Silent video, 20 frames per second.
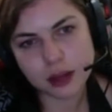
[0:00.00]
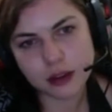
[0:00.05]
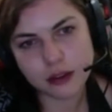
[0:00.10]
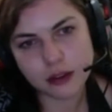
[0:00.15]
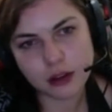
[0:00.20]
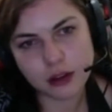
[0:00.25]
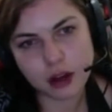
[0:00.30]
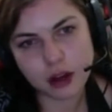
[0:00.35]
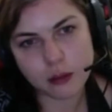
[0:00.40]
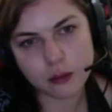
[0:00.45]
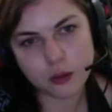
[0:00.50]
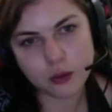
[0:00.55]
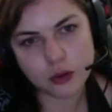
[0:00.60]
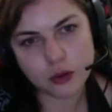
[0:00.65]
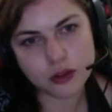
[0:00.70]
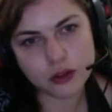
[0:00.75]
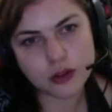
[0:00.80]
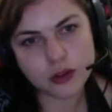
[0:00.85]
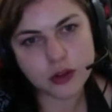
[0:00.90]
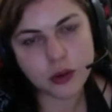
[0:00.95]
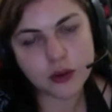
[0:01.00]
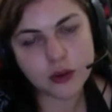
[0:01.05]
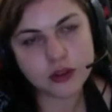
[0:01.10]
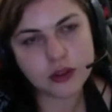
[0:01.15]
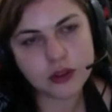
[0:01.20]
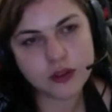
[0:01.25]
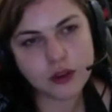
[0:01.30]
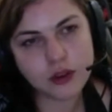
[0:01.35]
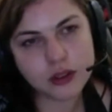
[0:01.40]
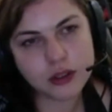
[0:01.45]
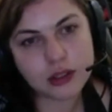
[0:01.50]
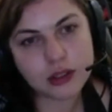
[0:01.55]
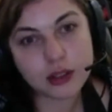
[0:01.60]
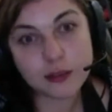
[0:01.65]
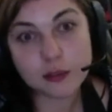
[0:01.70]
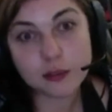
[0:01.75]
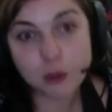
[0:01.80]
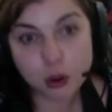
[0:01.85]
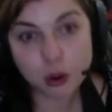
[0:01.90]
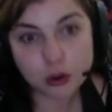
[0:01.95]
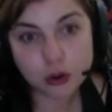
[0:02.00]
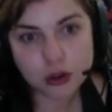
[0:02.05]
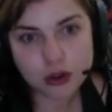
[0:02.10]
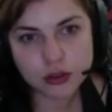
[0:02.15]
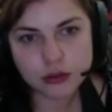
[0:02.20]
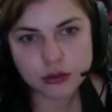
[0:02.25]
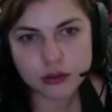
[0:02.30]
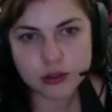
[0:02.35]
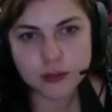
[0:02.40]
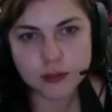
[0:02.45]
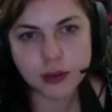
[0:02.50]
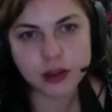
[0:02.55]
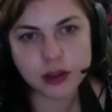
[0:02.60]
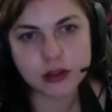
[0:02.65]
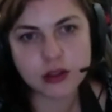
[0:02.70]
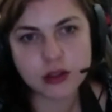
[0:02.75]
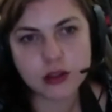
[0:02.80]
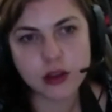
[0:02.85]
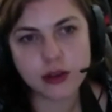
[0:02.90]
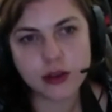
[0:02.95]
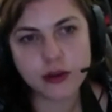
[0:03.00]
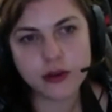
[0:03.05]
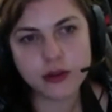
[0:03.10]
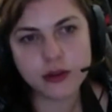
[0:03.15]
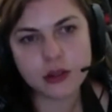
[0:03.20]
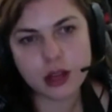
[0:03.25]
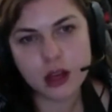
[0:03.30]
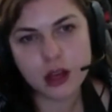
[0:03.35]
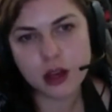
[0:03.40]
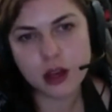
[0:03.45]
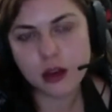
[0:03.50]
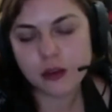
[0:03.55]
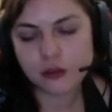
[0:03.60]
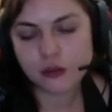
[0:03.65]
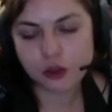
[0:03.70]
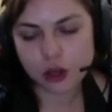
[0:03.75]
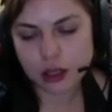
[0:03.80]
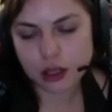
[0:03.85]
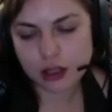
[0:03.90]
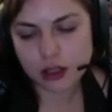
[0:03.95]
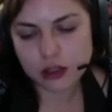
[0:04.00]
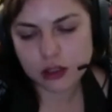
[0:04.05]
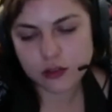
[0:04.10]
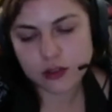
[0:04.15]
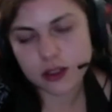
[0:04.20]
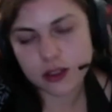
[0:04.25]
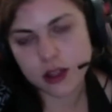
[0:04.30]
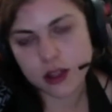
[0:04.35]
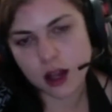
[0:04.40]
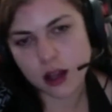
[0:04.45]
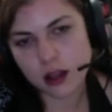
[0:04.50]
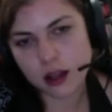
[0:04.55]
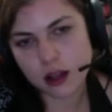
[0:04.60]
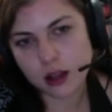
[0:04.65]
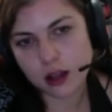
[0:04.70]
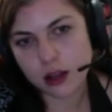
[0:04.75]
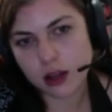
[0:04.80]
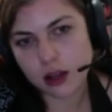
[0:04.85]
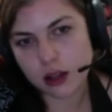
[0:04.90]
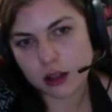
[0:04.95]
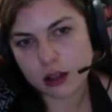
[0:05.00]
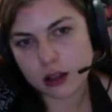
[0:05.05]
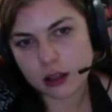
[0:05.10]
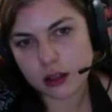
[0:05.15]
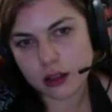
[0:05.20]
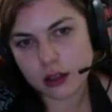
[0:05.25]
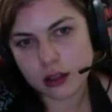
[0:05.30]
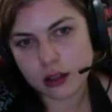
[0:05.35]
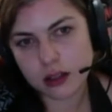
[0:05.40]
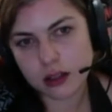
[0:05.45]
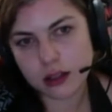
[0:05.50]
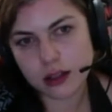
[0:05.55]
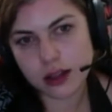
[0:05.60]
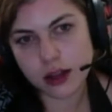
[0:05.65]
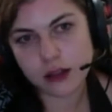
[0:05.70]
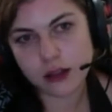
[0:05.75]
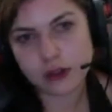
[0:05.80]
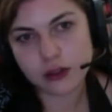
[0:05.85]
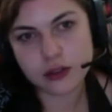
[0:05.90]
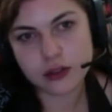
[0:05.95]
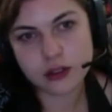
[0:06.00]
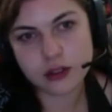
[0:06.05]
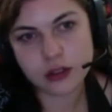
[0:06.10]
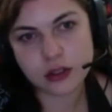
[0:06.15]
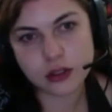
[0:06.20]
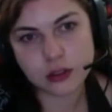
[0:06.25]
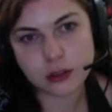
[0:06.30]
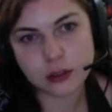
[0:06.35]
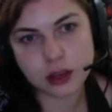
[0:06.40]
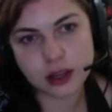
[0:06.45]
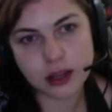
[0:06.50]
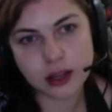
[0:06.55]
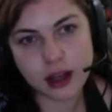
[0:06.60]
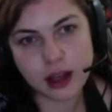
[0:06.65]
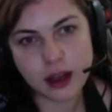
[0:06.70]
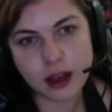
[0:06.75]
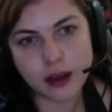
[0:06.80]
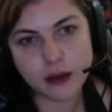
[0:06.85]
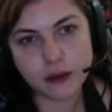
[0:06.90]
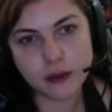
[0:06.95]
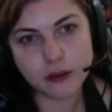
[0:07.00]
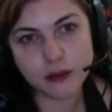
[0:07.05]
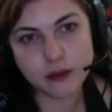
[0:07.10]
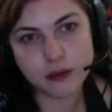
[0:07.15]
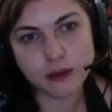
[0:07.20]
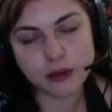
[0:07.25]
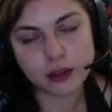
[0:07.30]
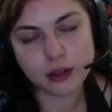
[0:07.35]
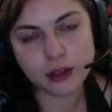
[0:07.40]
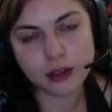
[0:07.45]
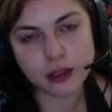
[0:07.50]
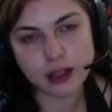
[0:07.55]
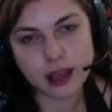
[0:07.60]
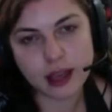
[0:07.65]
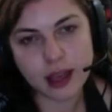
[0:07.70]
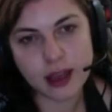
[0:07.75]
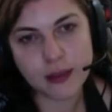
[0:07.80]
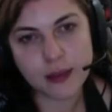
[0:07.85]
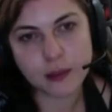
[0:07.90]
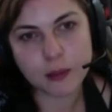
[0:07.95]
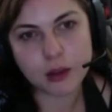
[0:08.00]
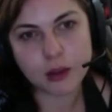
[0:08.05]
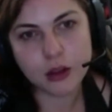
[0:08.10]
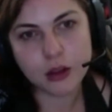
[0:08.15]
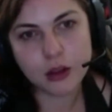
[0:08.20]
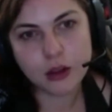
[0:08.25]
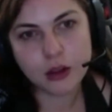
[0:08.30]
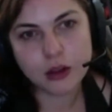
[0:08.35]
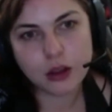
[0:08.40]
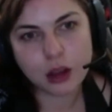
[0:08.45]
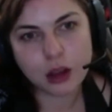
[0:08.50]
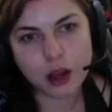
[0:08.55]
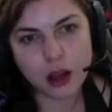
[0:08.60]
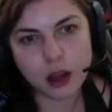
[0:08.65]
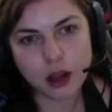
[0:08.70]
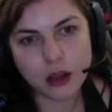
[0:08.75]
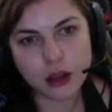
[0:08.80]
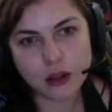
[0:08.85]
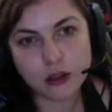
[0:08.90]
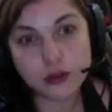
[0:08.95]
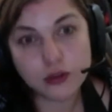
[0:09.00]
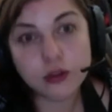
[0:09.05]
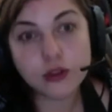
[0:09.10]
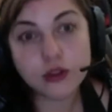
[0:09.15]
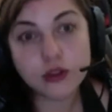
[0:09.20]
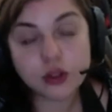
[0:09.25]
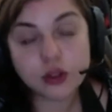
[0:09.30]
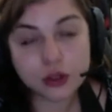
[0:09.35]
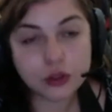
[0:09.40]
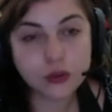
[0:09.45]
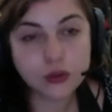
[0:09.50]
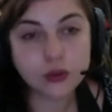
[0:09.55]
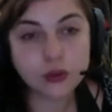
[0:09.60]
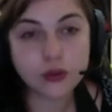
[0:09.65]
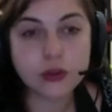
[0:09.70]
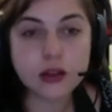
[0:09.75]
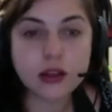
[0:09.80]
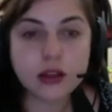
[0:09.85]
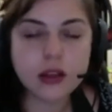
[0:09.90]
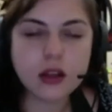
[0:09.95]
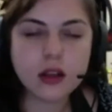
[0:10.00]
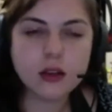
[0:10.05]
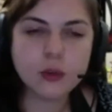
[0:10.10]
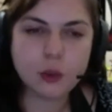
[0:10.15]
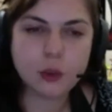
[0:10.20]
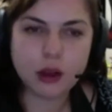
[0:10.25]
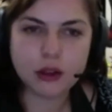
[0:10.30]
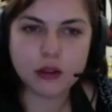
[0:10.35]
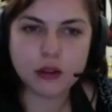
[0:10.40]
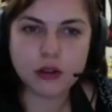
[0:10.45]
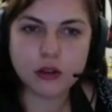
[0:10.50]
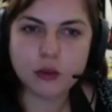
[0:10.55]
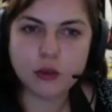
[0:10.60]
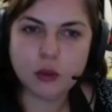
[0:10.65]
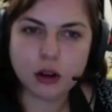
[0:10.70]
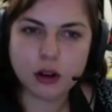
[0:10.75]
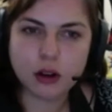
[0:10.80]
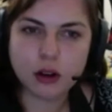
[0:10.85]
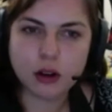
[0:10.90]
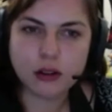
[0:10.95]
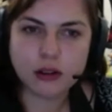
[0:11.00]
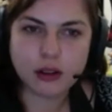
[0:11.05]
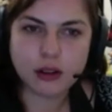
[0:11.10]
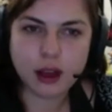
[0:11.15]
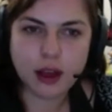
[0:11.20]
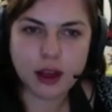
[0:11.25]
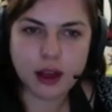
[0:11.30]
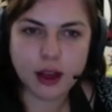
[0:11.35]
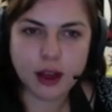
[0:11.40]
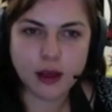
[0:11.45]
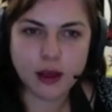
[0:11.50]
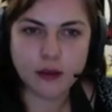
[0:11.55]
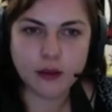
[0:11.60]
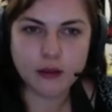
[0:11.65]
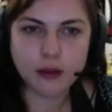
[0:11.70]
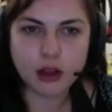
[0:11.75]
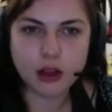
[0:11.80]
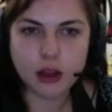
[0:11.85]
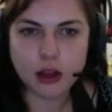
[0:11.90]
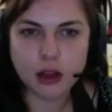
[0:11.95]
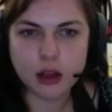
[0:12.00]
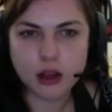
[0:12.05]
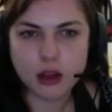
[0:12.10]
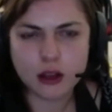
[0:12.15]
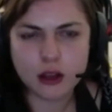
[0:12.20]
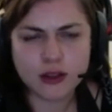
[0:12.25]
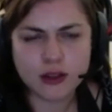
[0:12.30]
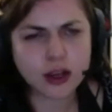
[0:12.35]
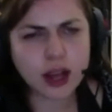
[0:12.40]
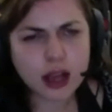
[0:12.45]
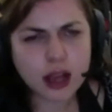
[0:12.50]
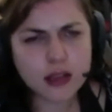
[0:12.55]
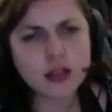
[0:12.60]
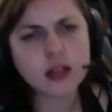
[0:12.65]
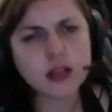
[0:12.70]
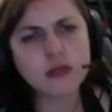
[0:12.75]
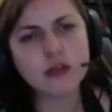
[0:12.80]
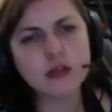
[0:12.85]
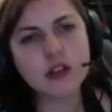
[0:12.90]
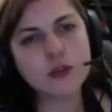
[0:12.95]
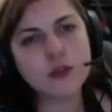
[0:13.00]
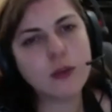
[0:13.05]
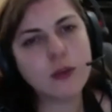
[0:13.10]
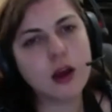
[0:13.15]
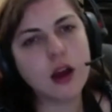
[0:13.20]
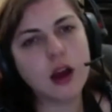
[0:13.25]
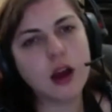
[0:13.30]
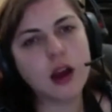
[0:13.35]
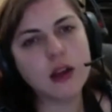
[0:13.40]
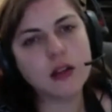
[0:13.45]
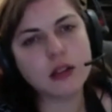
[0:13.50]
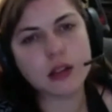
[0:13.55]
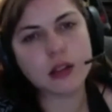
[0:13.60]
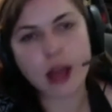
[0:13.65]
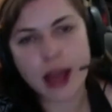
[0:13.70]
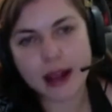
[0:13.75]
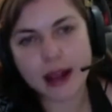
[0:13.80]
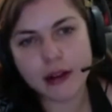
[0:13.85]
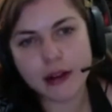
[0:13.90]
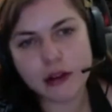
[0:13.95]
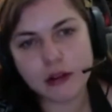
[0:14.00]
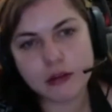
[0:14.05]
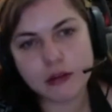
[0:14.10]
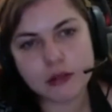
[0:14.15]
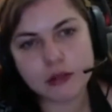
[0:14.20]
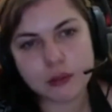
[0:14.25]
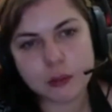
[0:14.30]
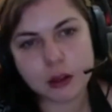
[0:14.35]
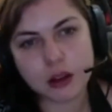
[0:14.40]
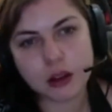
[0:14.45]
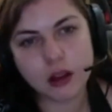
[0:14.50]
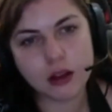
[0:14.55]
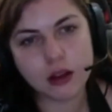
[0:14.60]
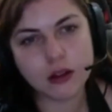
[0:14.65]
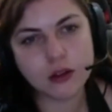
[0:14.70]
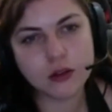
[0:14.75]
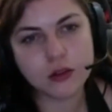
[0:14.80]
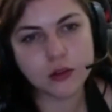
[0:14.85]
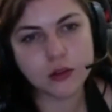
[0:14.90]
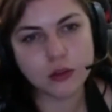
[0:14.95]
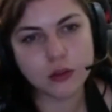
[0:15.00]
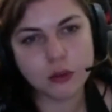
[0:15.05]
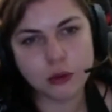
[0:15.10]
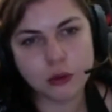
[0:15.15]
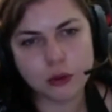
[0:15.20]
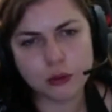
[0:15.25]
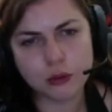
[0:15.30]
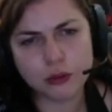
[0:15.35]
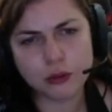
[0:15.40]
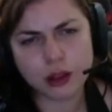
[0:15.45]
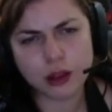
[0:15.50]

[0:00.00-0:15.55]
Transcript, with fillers: a lot more. So as far as the emotional response goes, for each of the dialogue encounters that you might have in the game, uh, you could choose whether you wanted to have a sarcastic response, an angry response, or, um, like